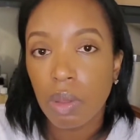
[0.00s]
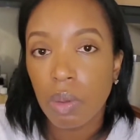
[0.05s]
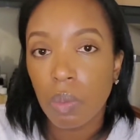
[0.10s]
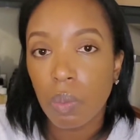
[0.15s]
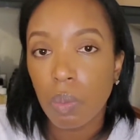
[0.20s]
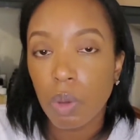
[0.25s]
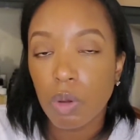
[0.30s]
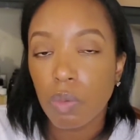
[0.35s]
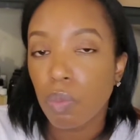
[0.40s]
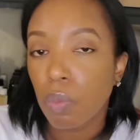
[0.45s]

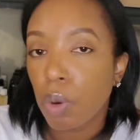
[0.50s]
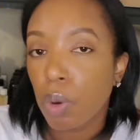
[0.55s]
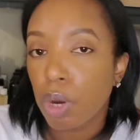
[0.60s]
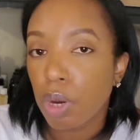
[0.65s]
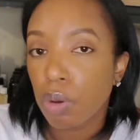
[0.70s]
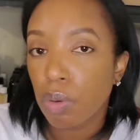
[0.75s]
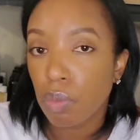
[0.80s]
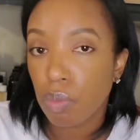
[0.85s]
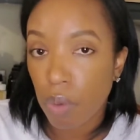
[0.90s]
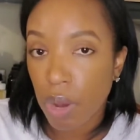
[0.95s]
would work
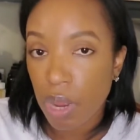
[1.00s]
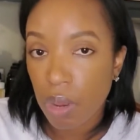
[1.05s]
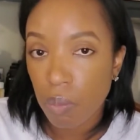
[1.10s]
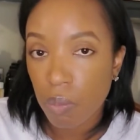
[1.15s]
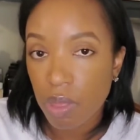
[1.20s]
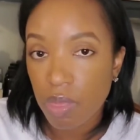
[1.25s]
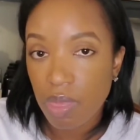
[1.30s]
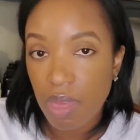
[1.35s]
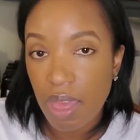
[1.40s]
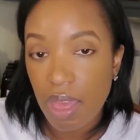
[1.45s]
great
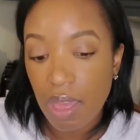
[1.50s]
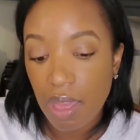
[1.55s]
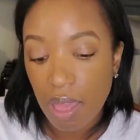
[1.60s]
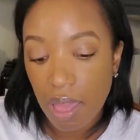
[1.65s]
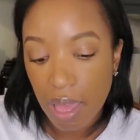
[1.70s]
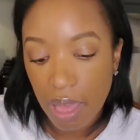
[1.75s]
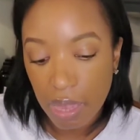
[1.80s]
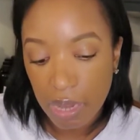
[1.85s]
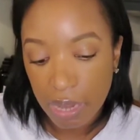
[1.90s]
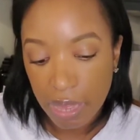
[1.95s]
with a
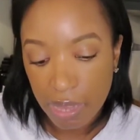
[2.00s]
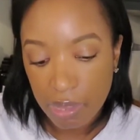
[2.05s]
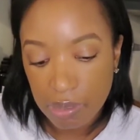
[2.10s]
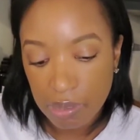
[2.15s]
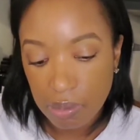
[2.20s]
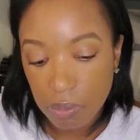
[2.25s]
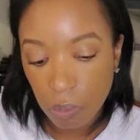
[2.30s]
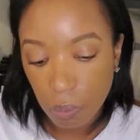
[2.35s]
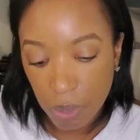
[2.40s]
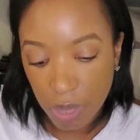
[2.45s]

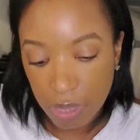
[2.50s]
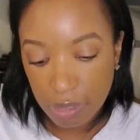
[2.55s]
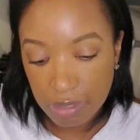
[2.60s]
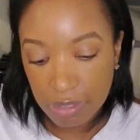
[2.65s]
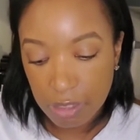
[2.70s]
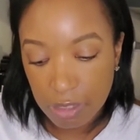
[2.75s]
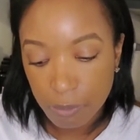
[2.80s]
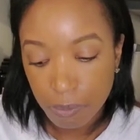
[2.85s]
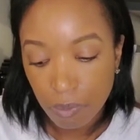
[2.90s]
LX wicks.